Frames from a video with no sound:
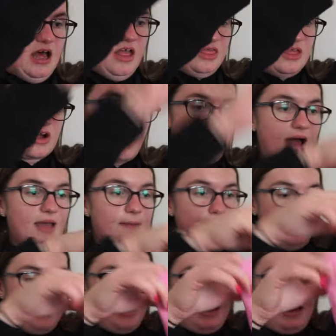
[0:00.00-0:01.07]
They're quite
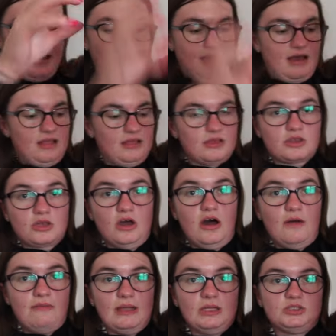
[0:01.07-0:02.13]
big. So
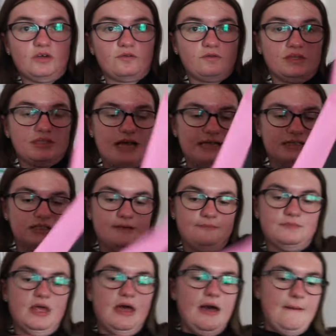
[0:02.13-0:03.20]
I'm really chuffed with the size of them.
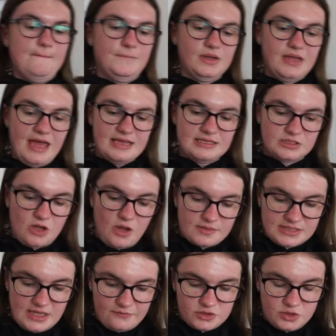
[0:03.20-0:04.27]
But yes, I got
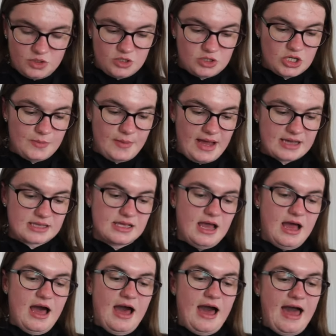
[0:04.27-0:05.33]
myself two new tote bags.
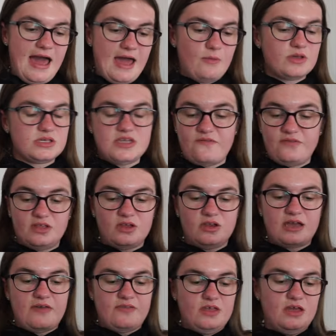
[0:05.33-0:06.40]
I was definitely going
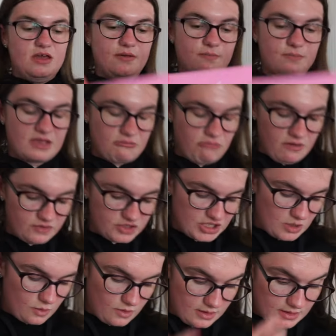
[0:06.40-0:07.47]
to get the Groovy
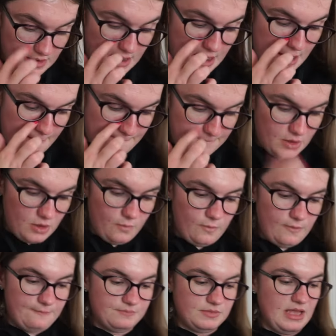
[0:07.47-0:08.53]
Chick one, but
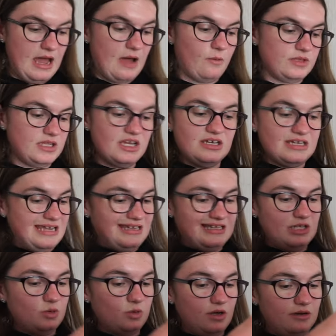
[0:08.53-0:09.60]
I didn't need
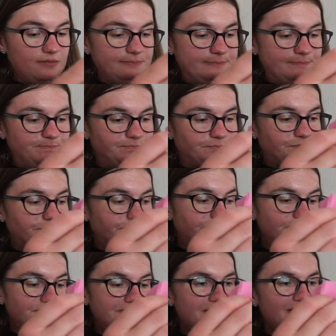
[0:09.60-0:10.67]
this one.
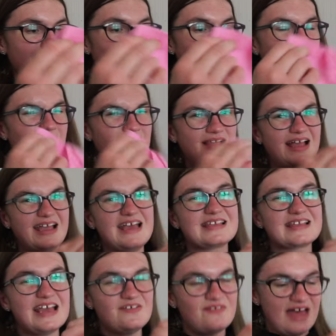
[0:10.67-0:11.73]
But I was like, it's
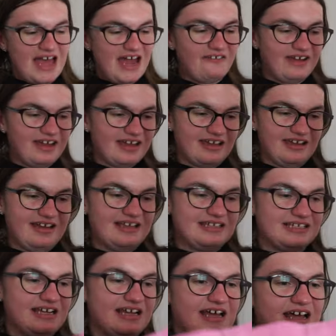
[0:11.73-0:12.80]
Keith Haring, and
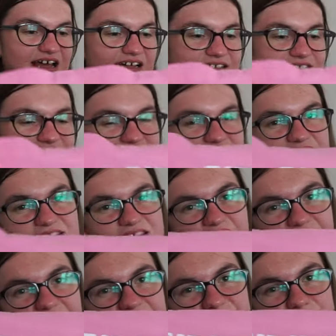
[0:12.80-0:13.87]
it's,
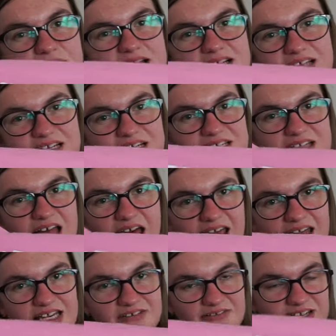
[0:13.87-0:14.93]
like, to me, it's like
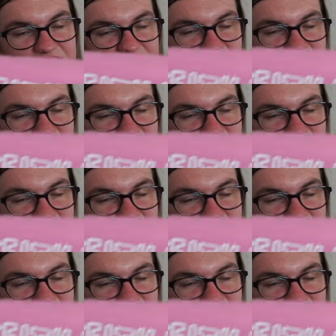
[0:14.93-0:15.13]
designer, and it's,